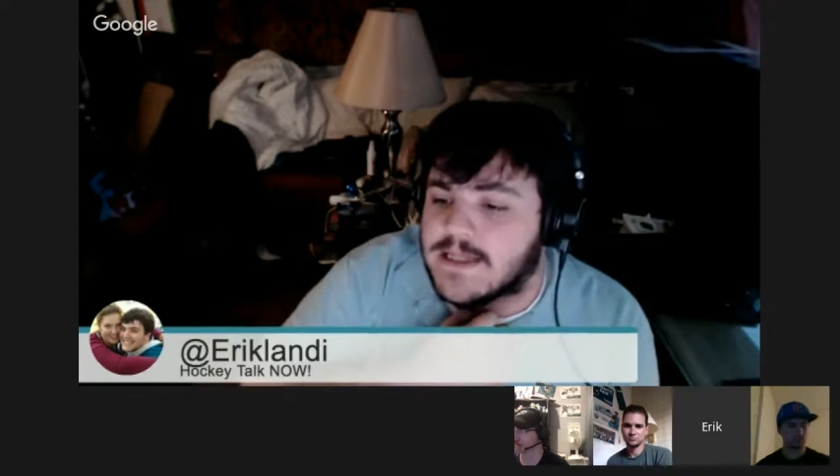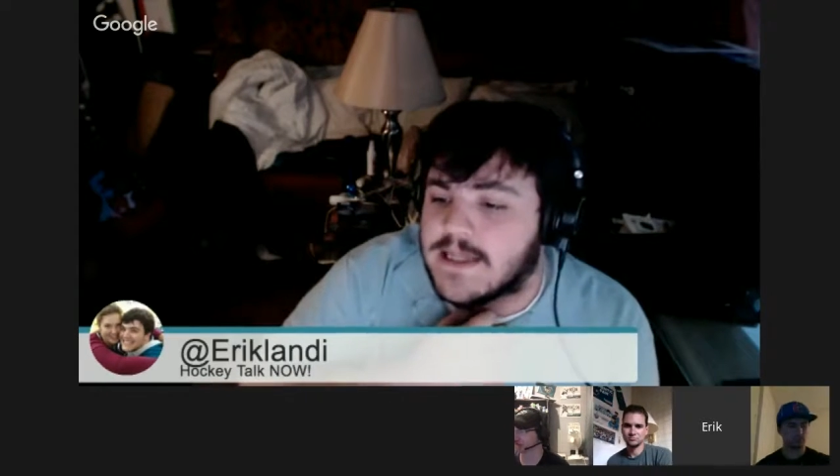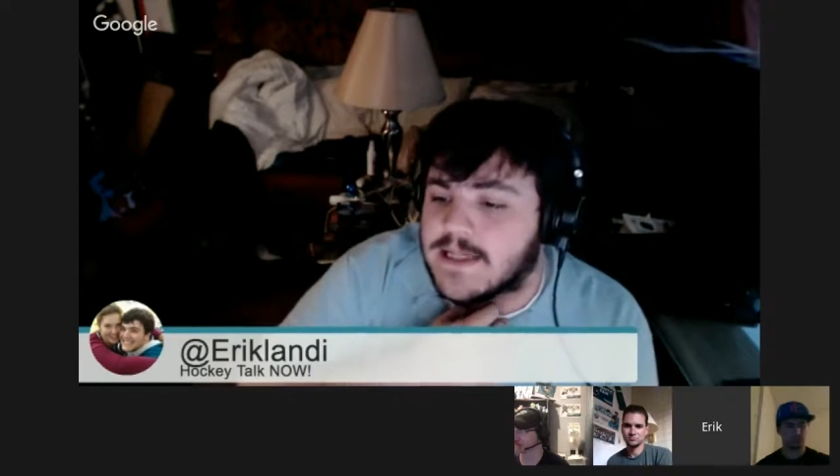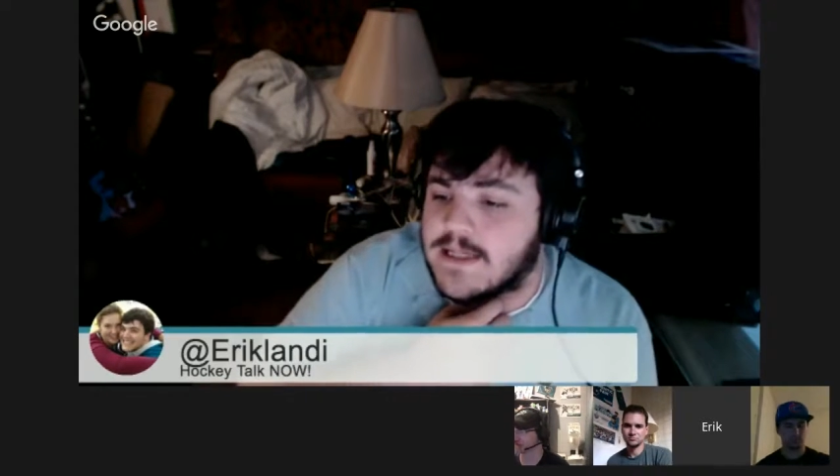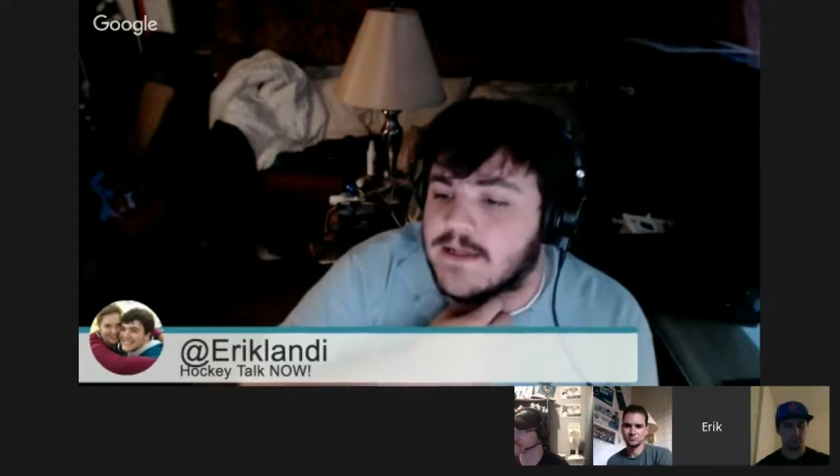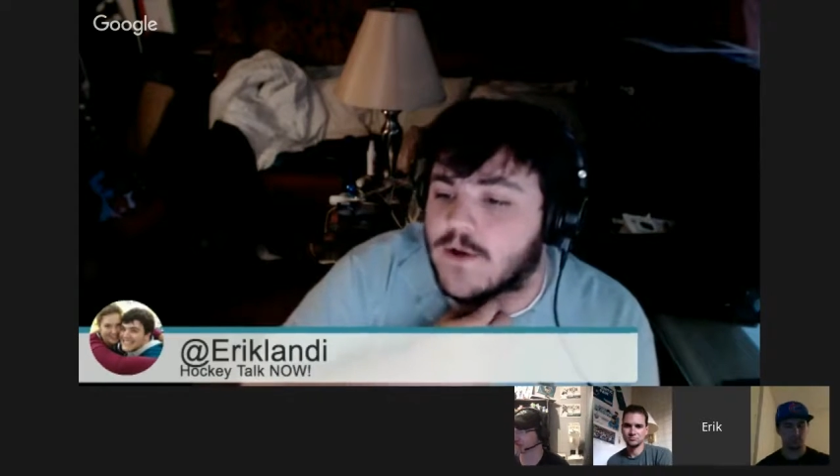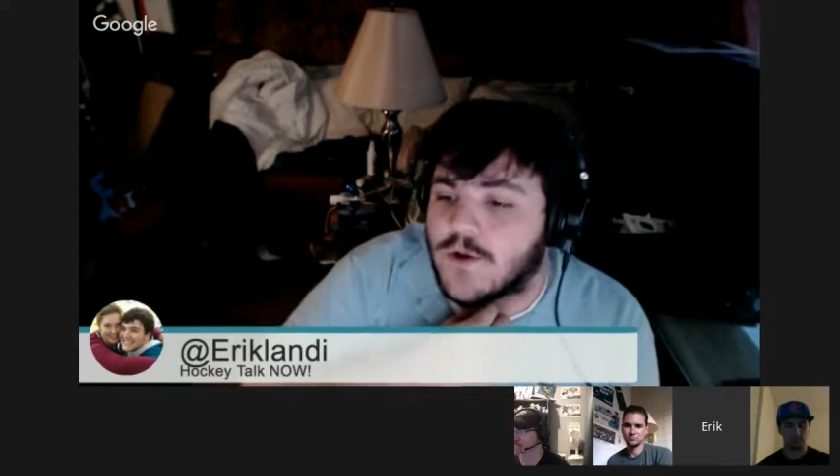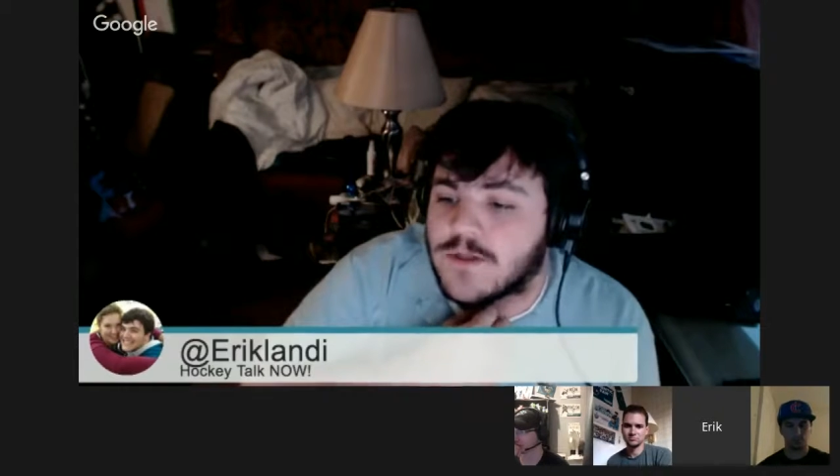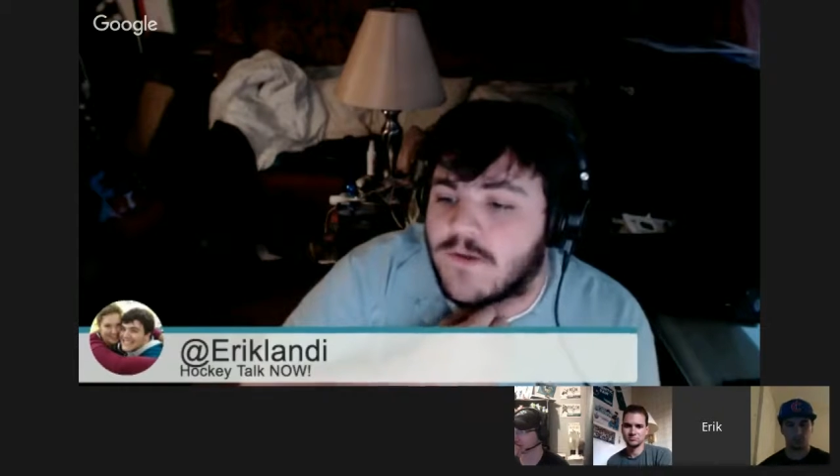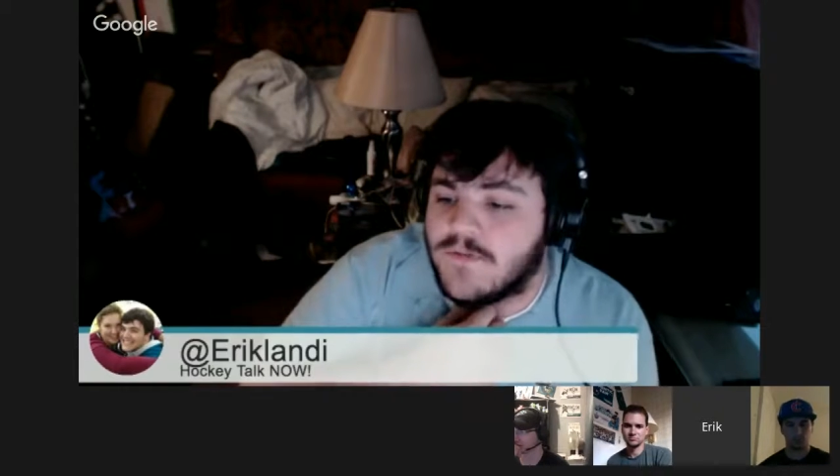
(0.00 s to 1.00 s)
16
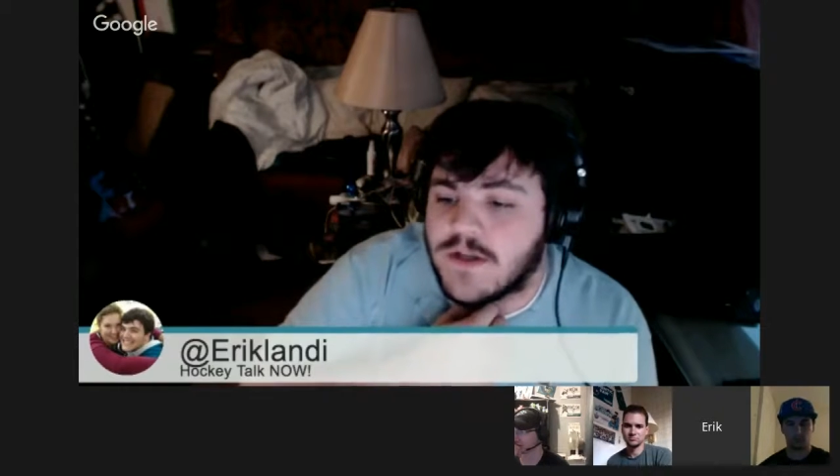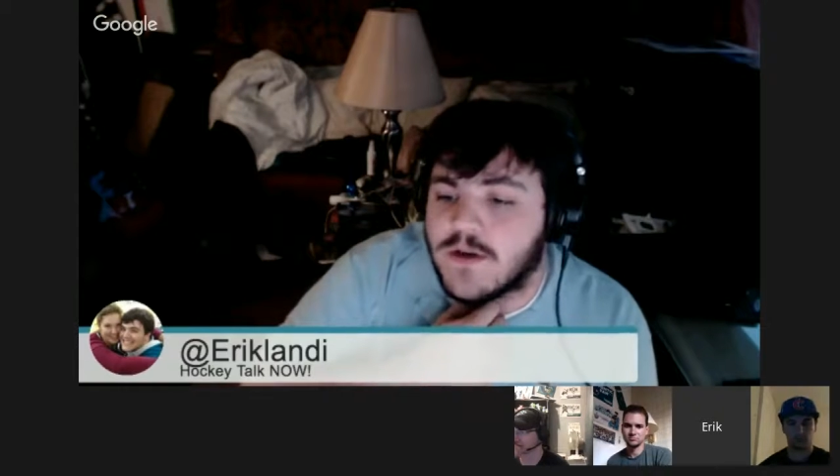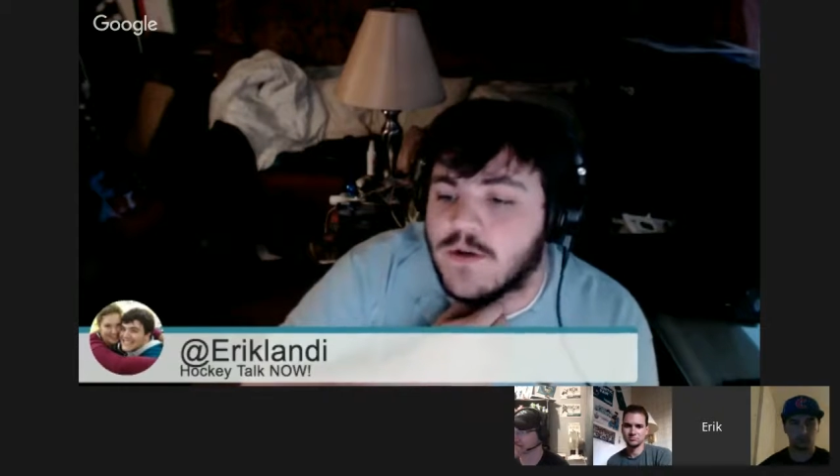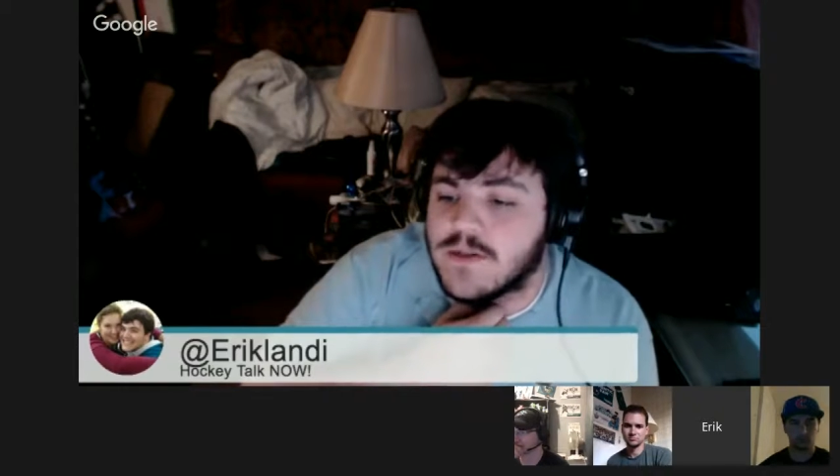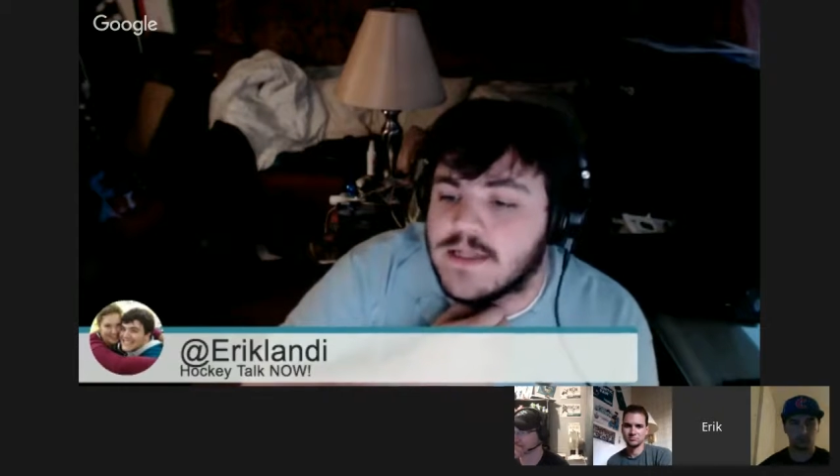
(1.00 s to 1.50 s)
goals, 15 goals,